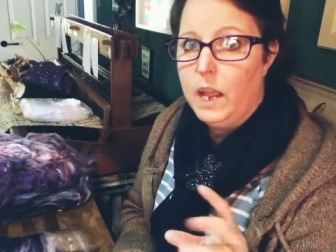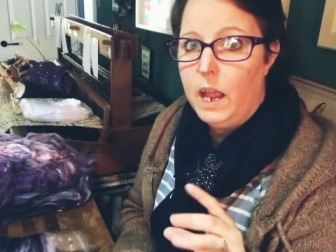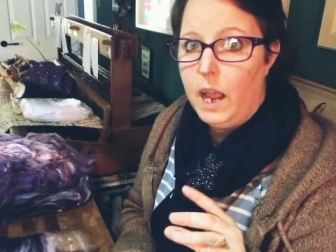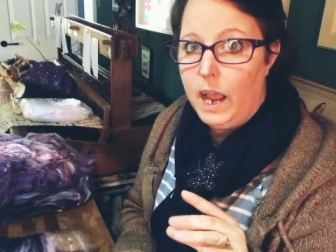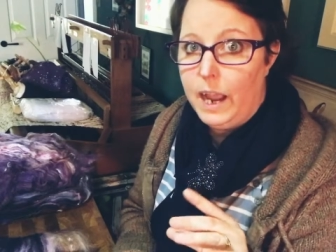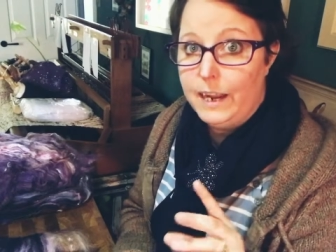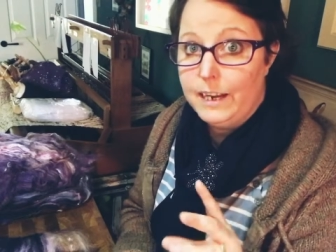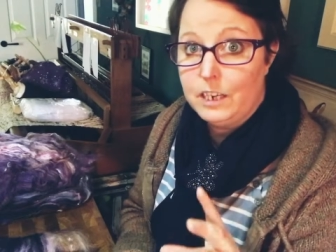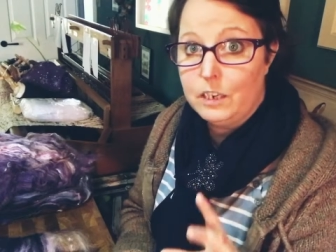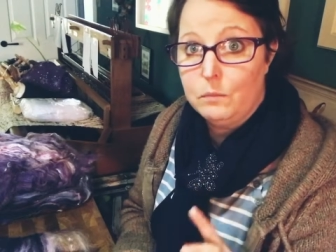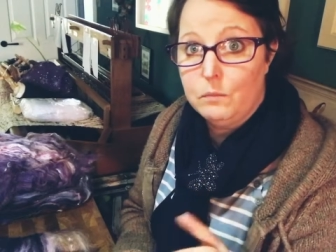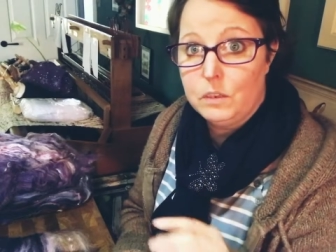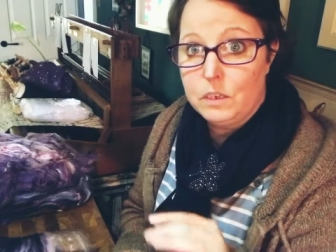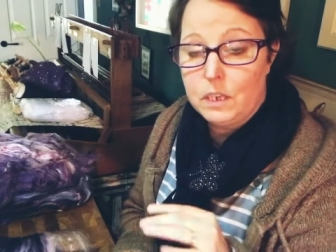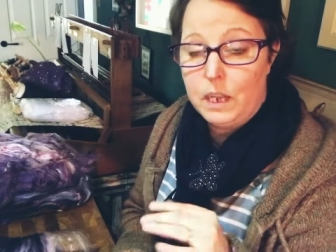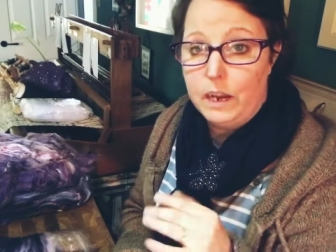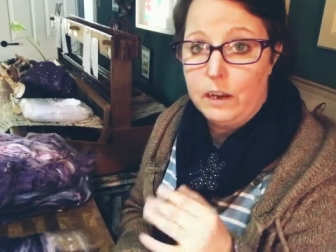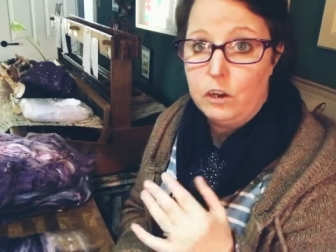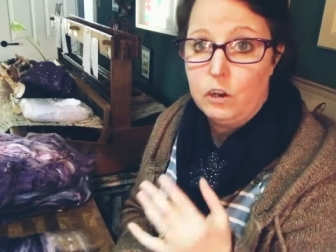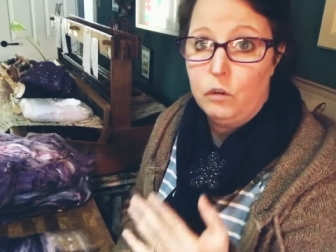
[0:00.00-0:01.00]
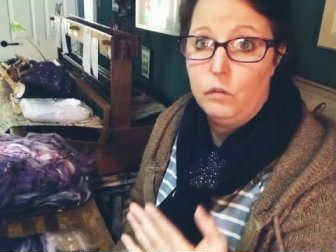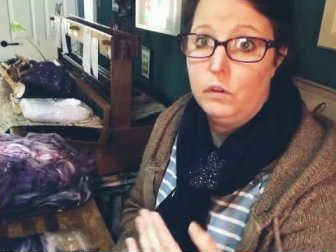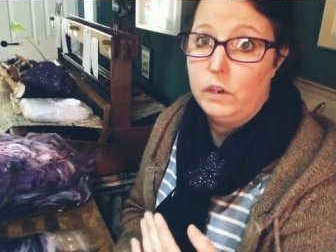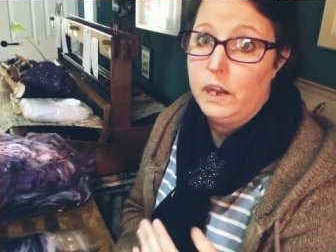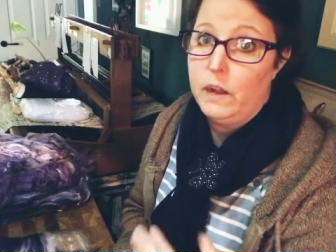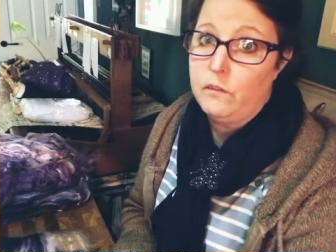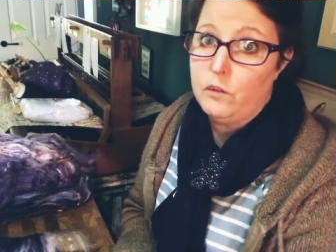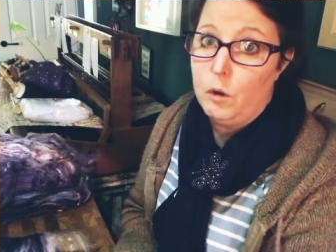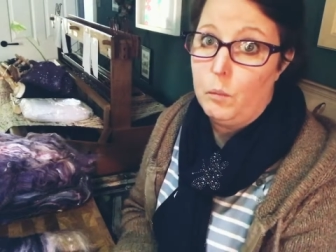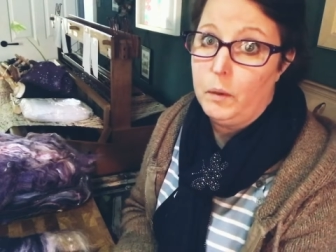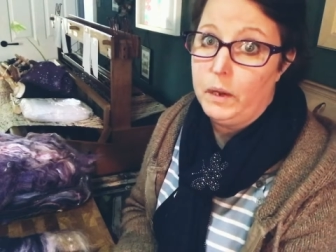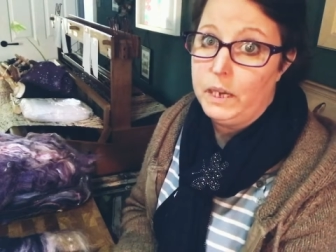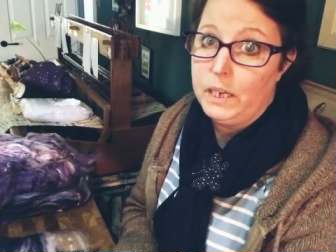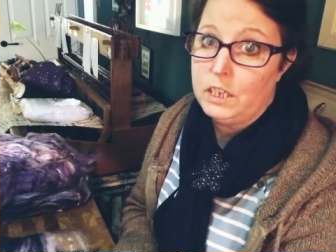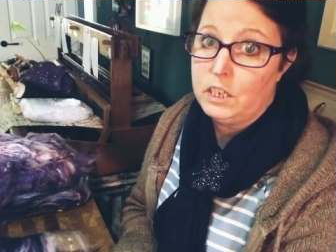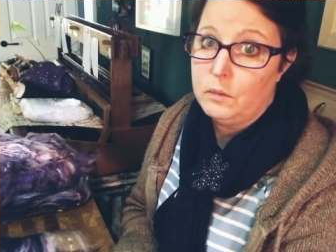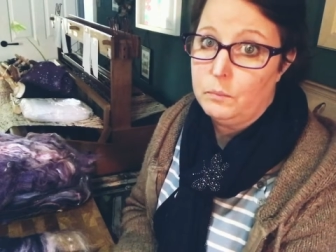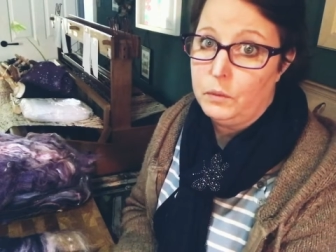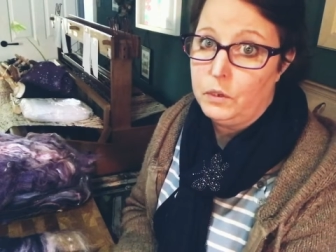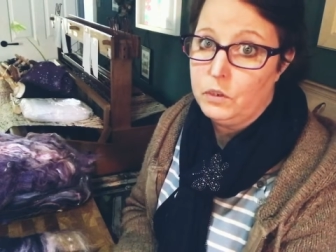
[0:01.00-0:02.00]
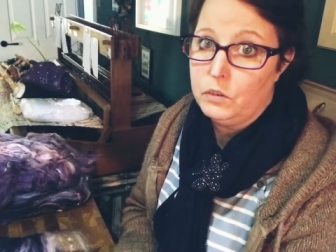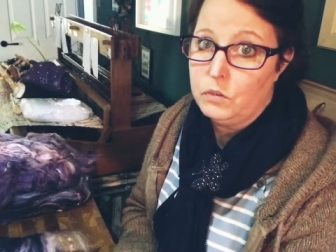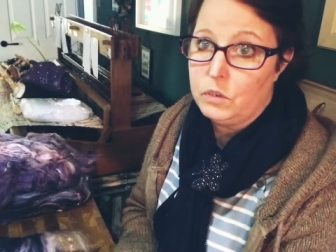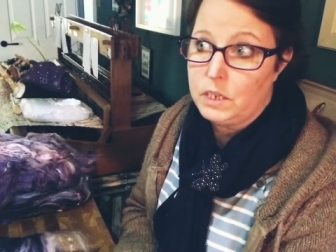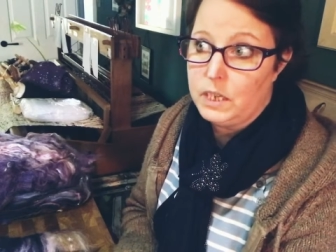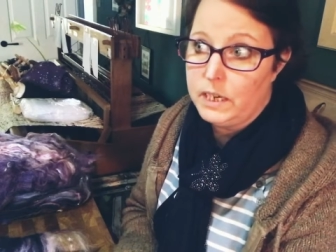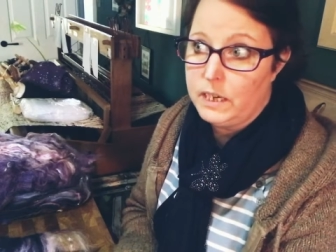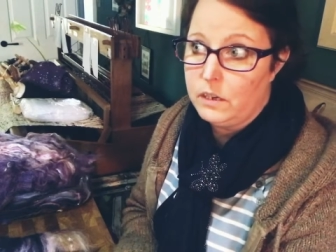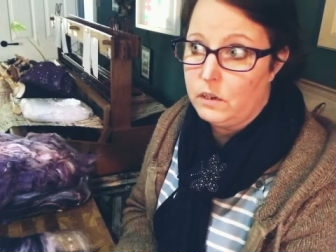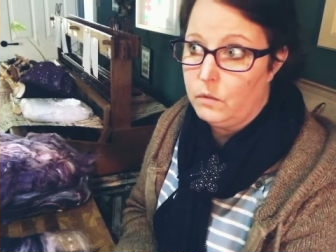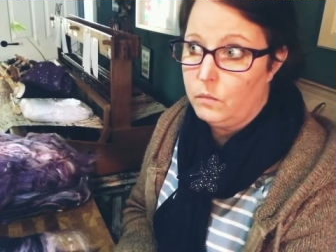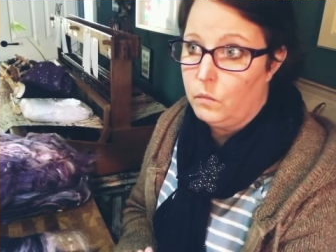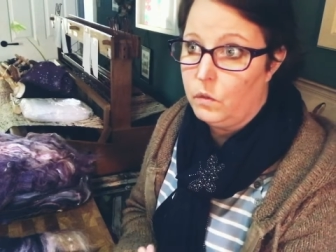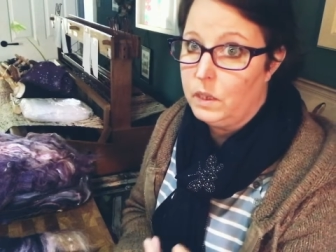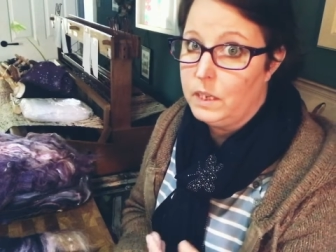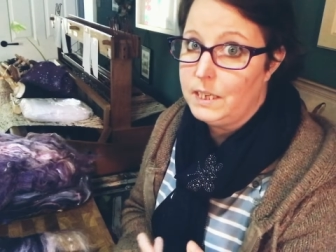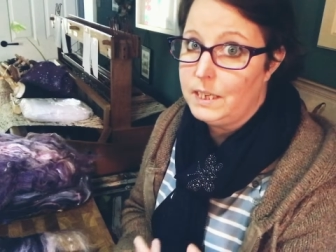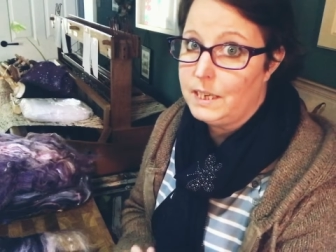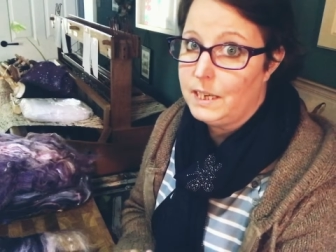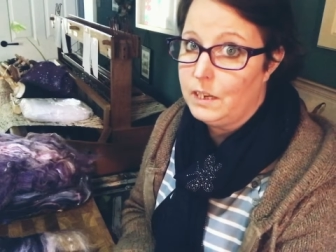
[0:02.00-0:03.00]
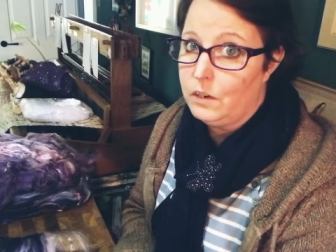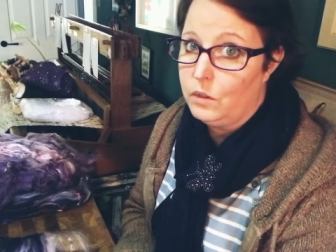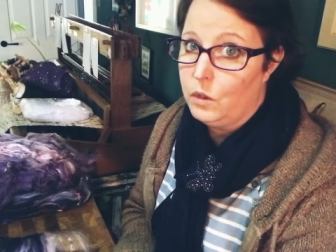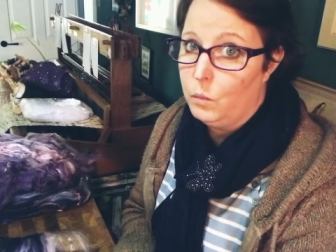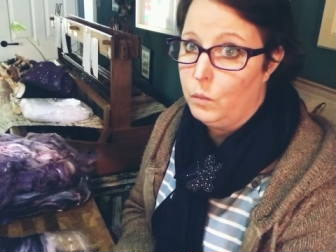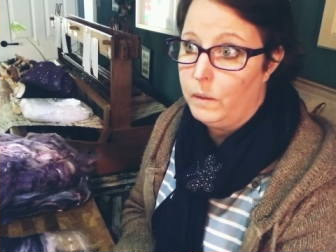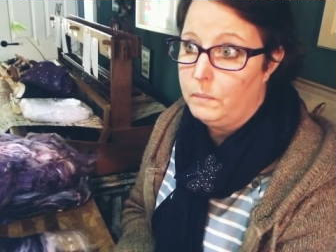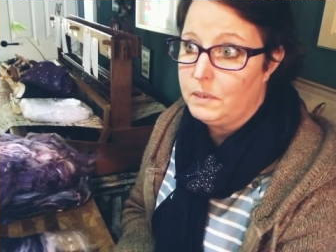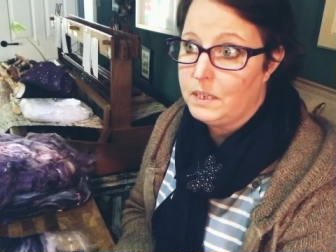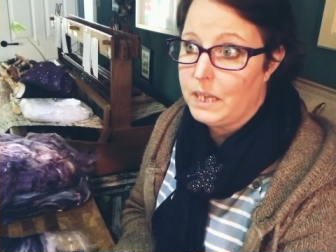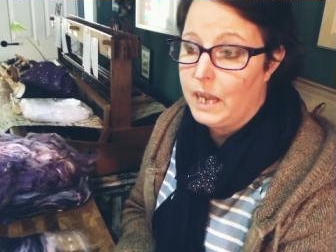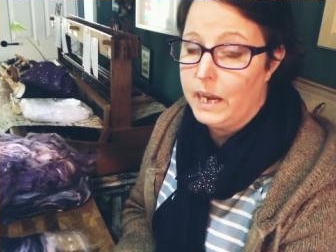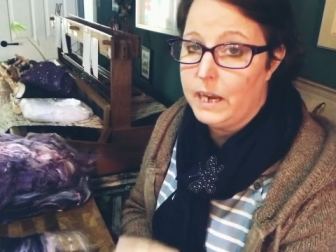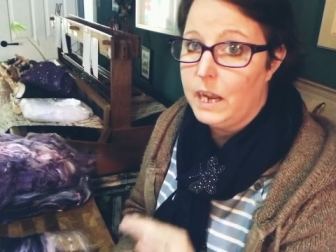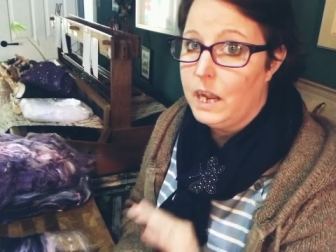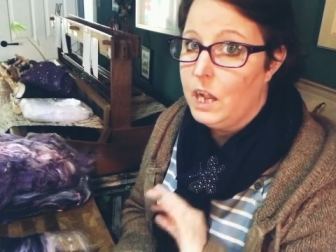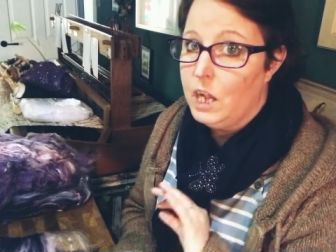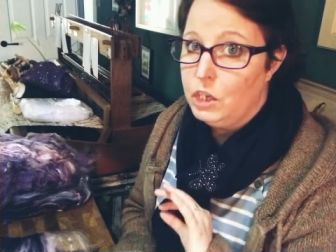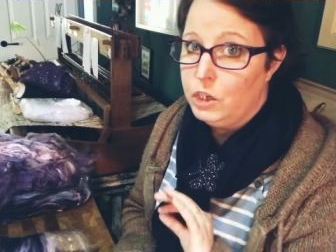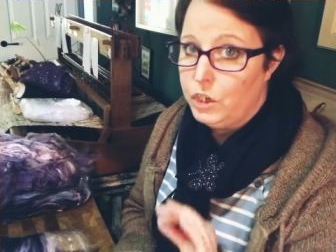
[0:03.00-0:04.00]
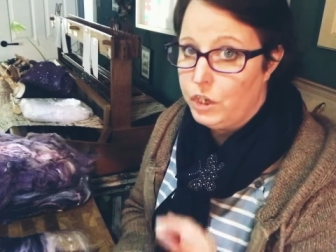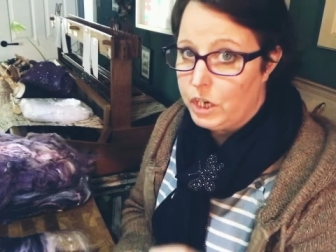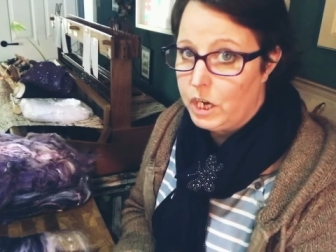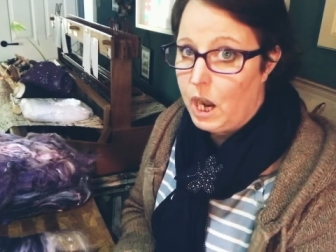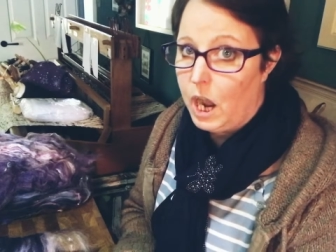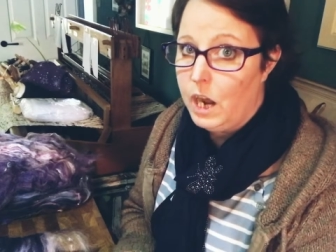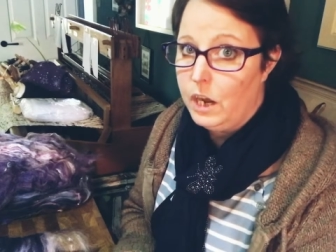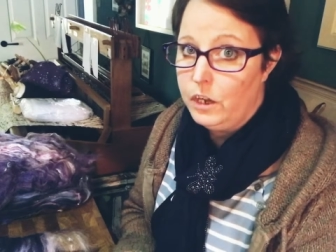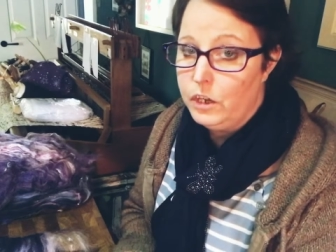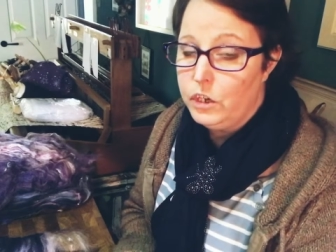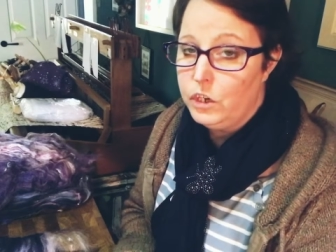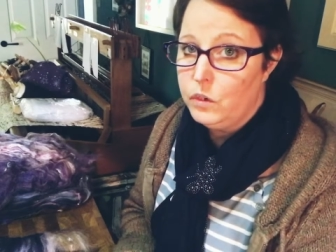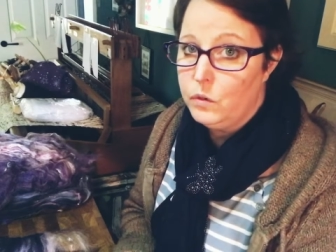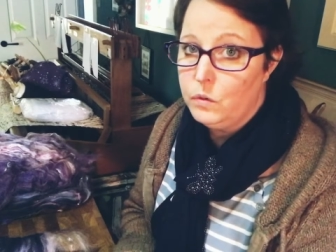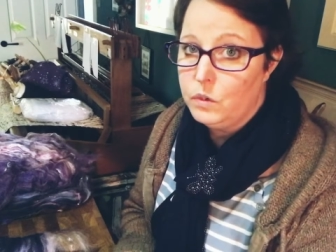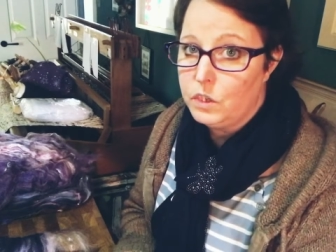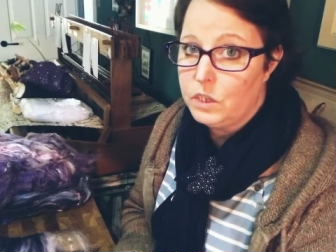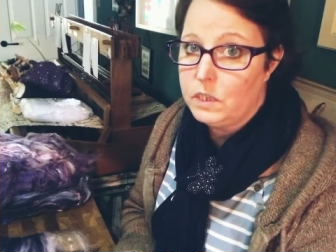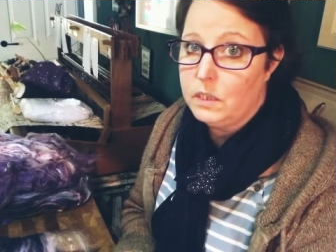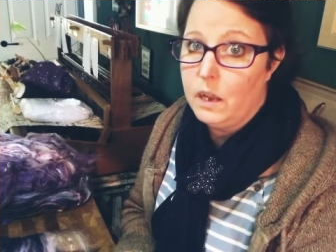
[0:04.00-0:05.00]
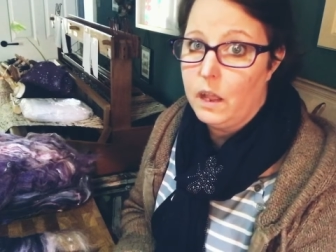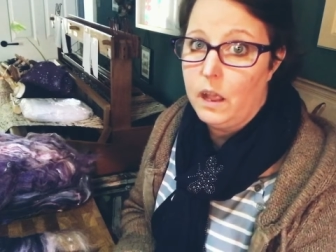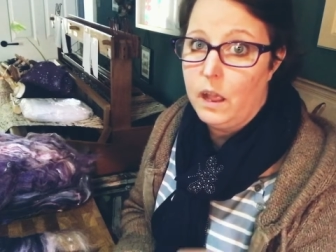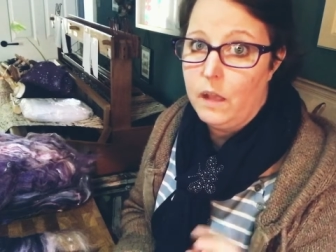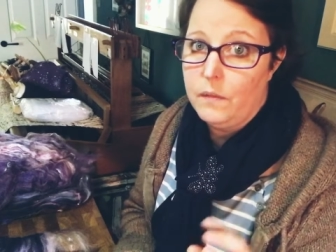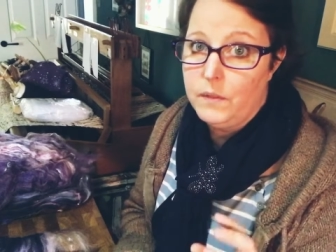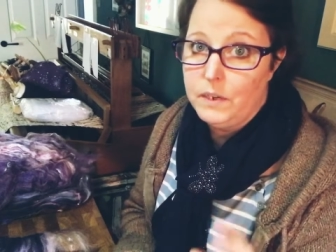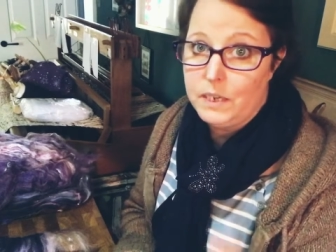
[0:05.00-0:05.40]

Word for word: items like currently I've got my Easter bundles listed on, listed on the website. So you can't use uh, the